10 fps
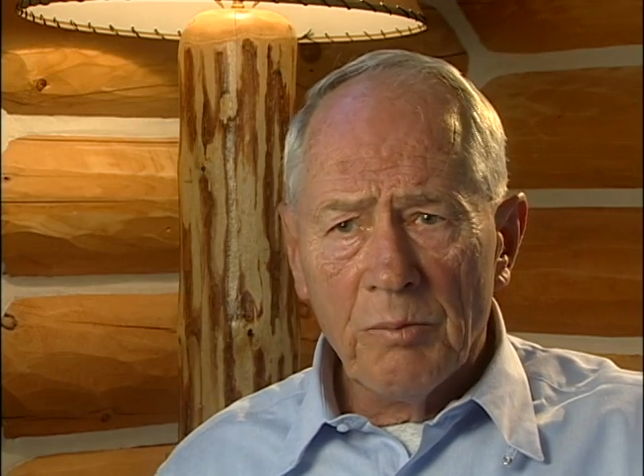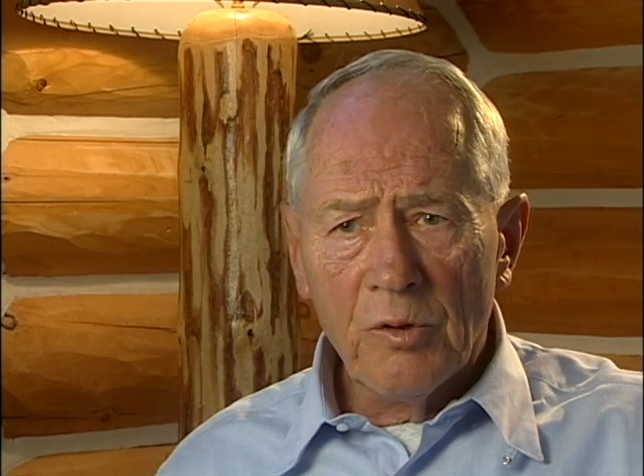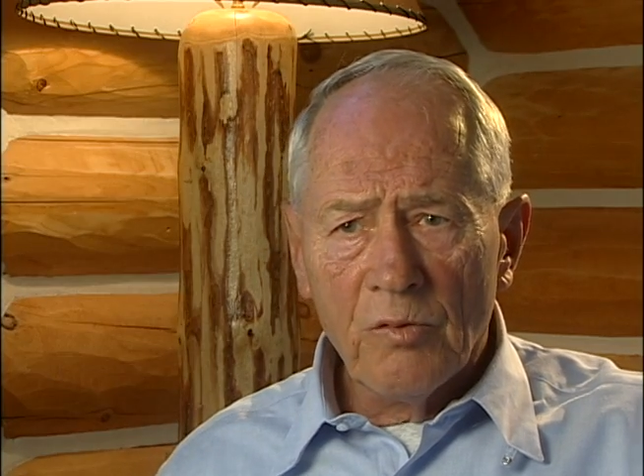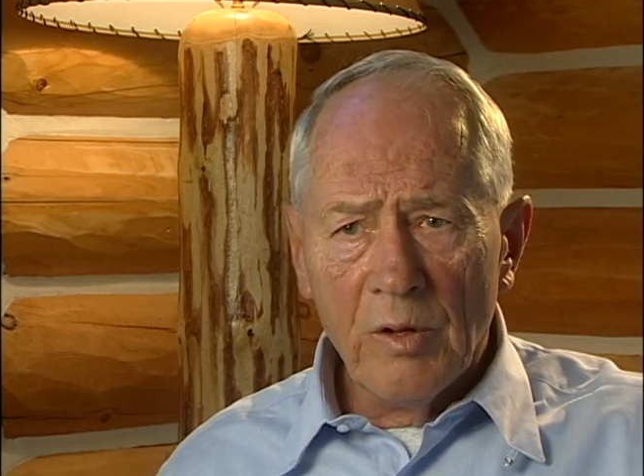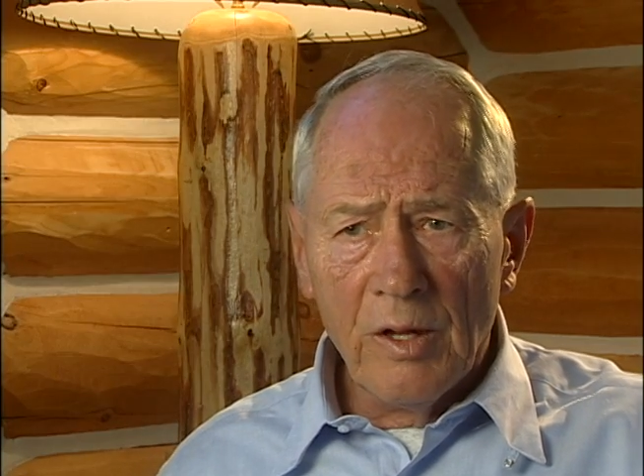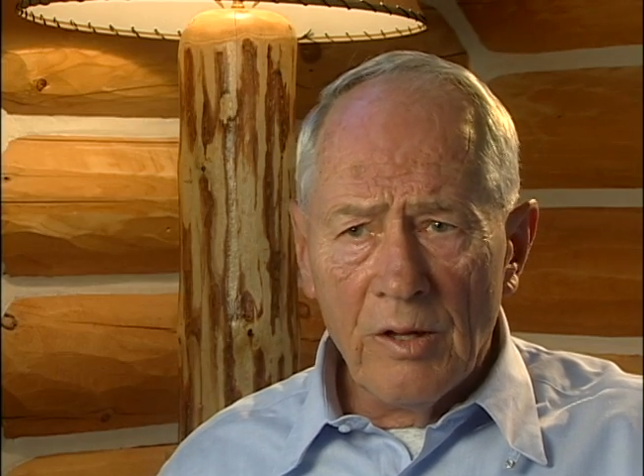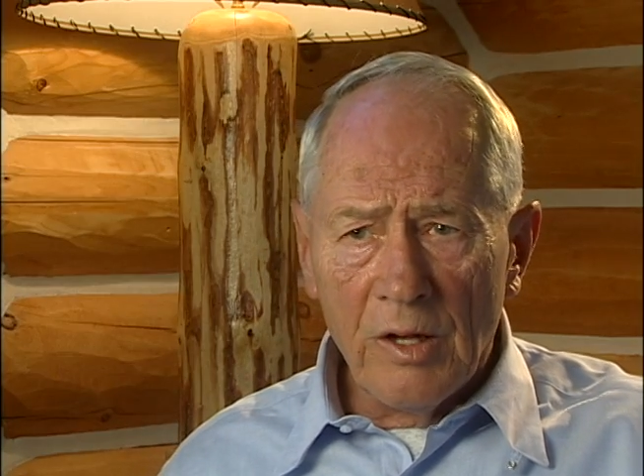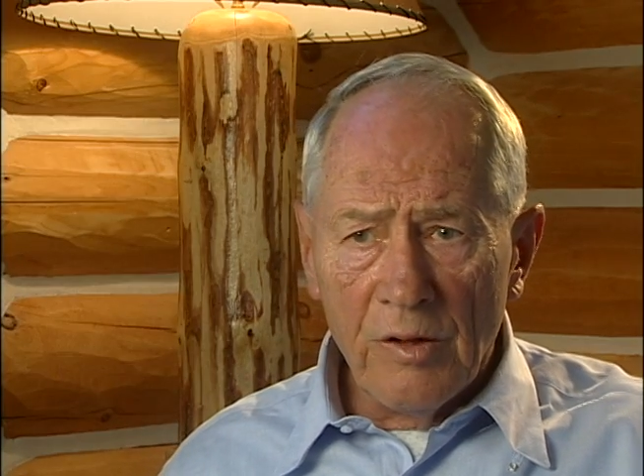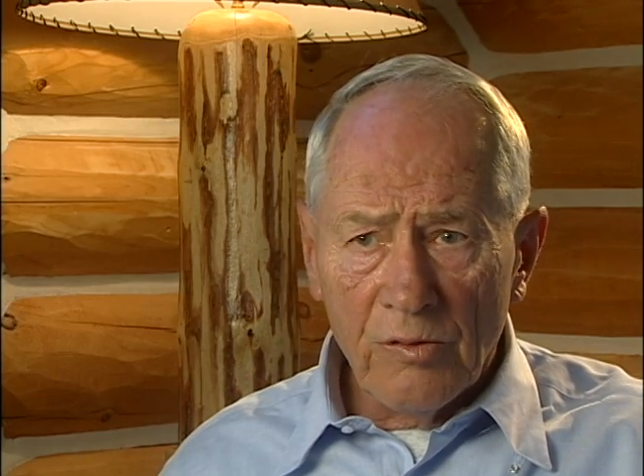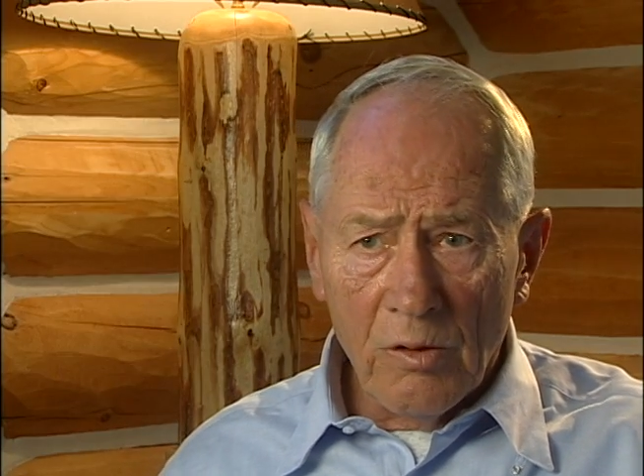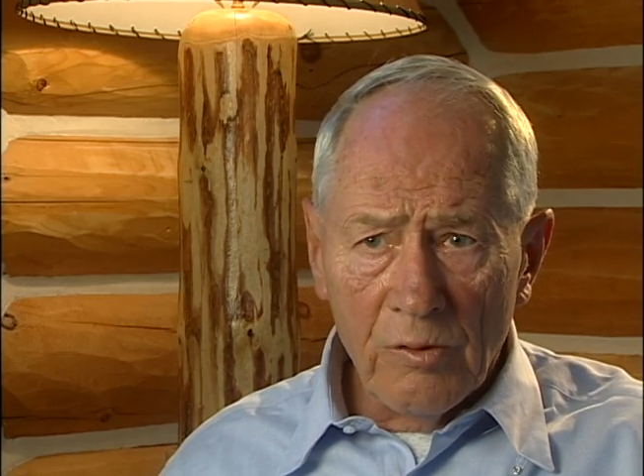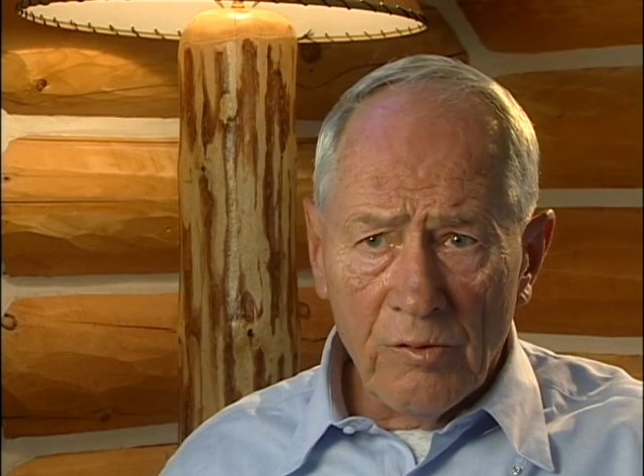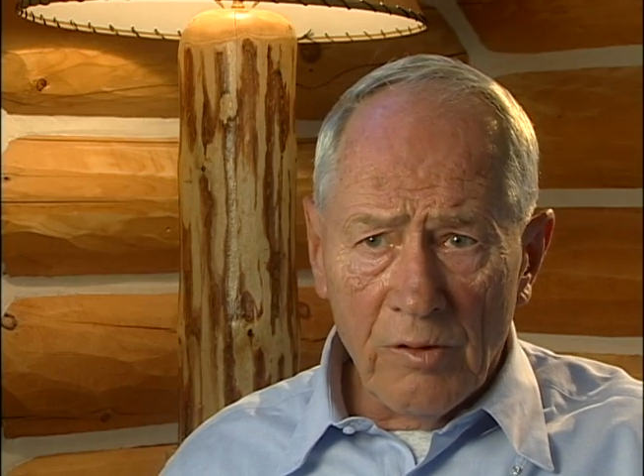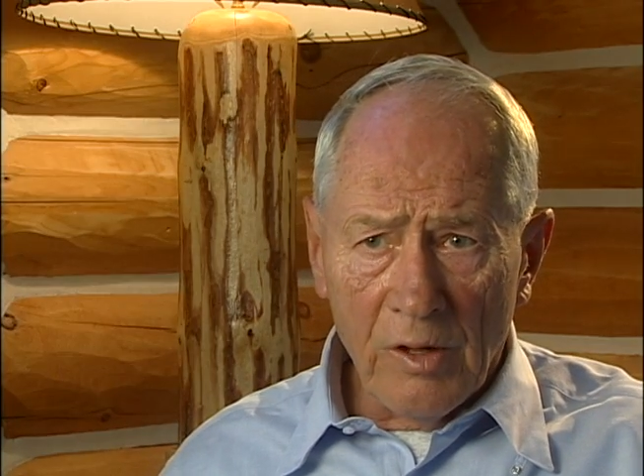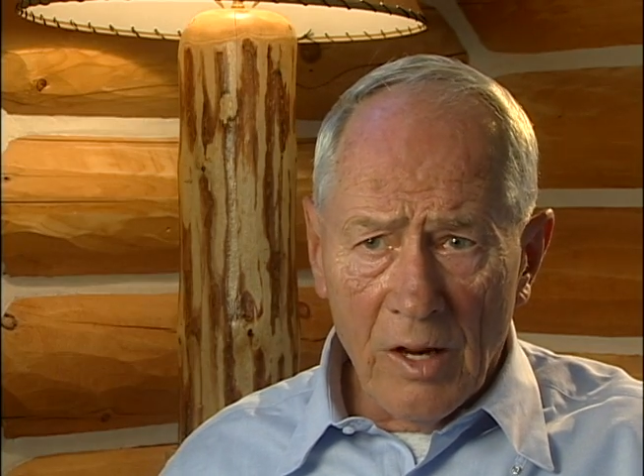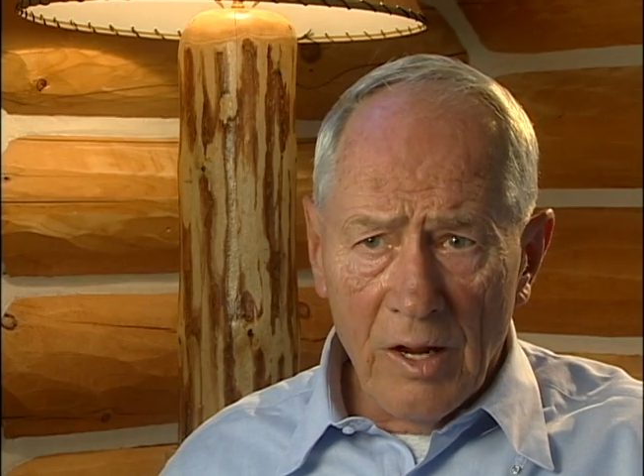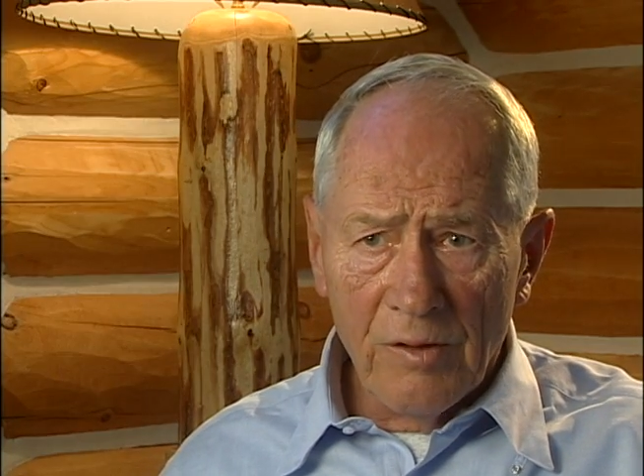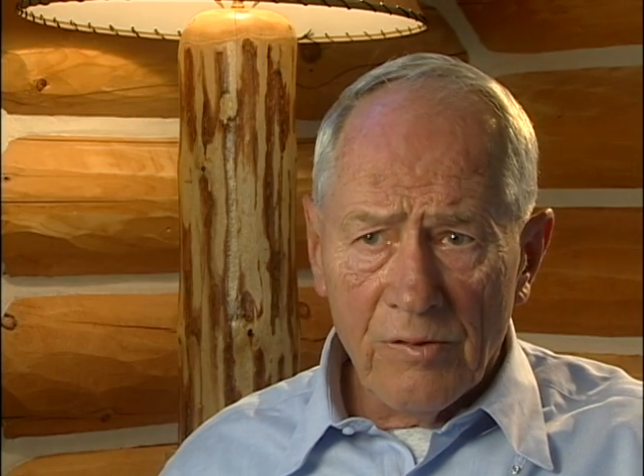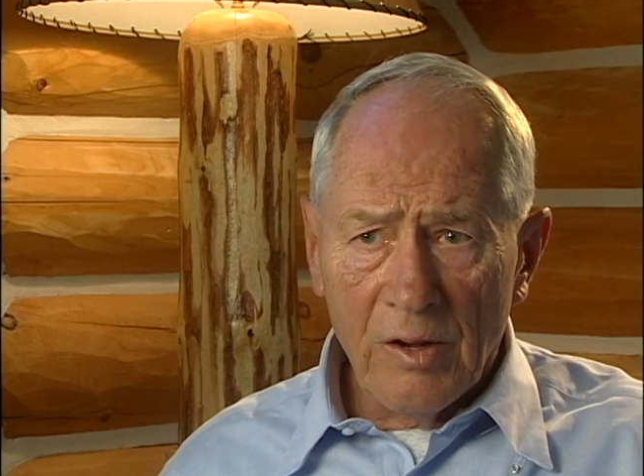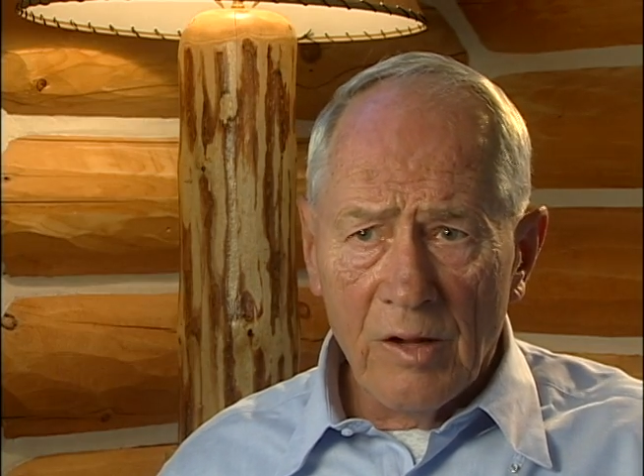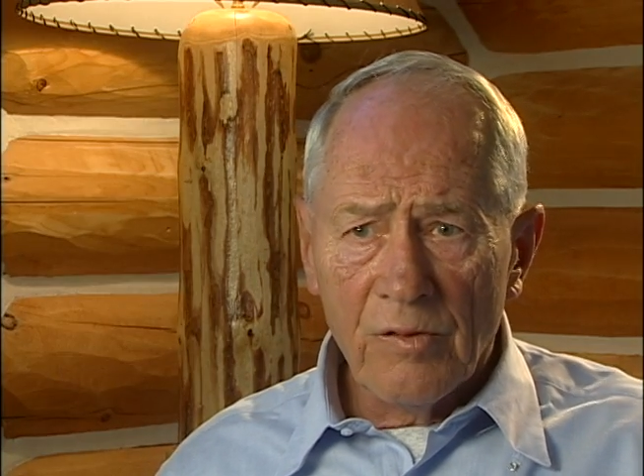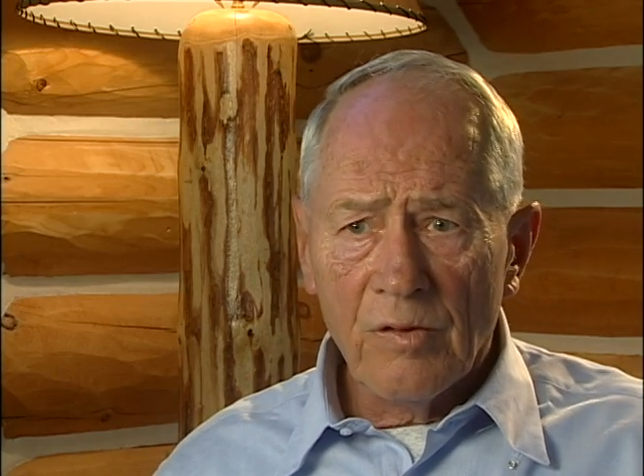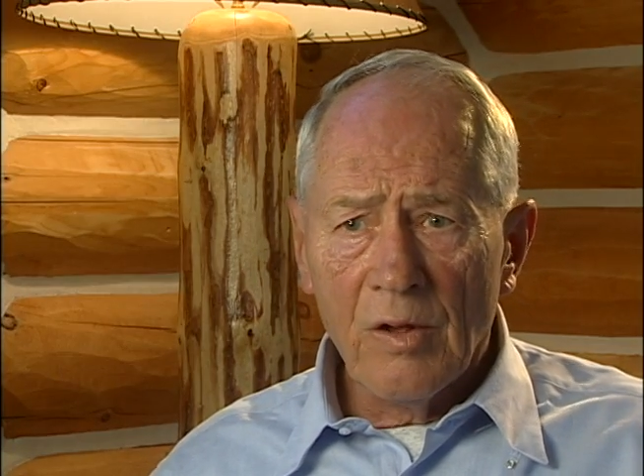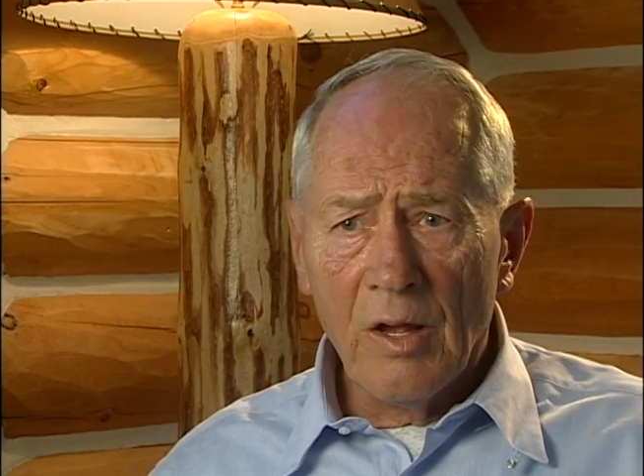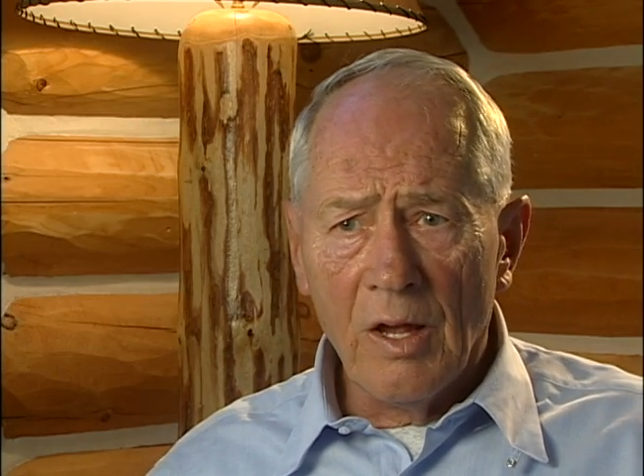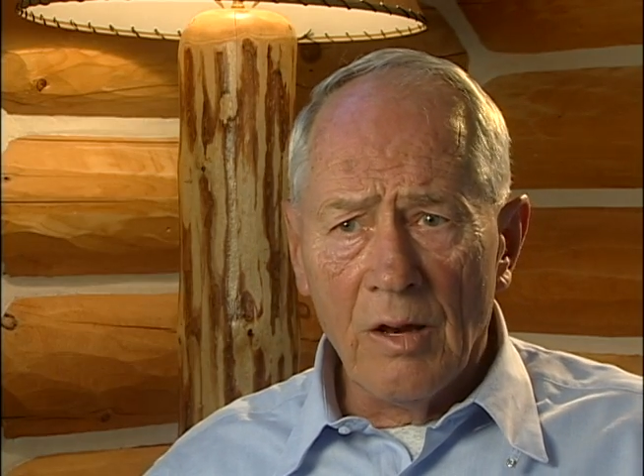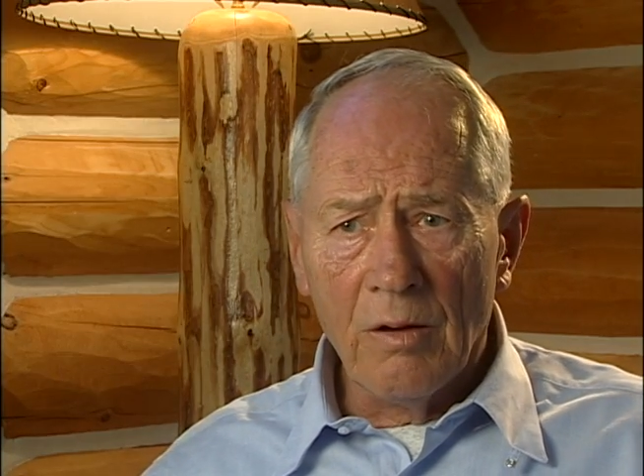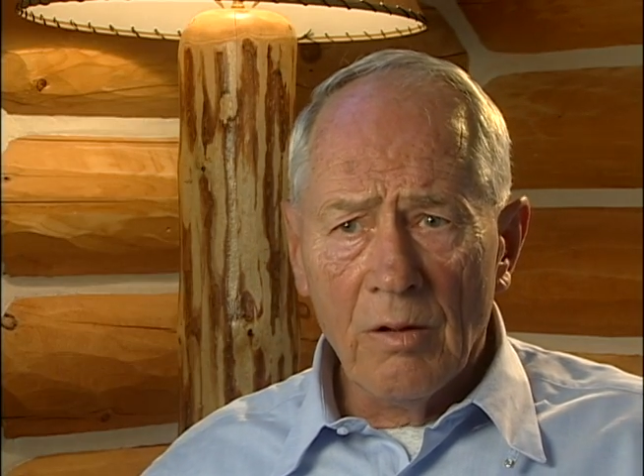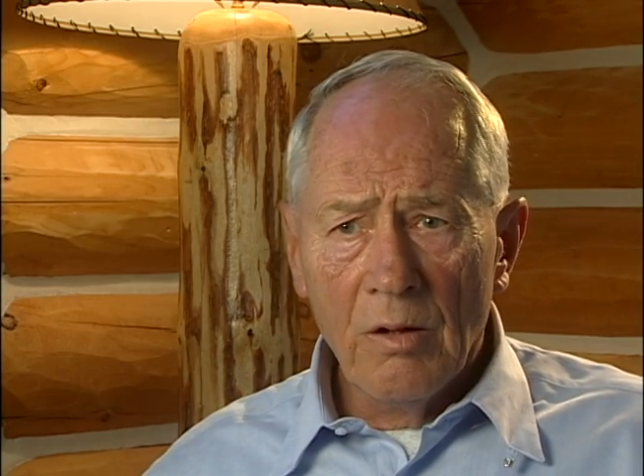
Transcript: between the east coast of the United States and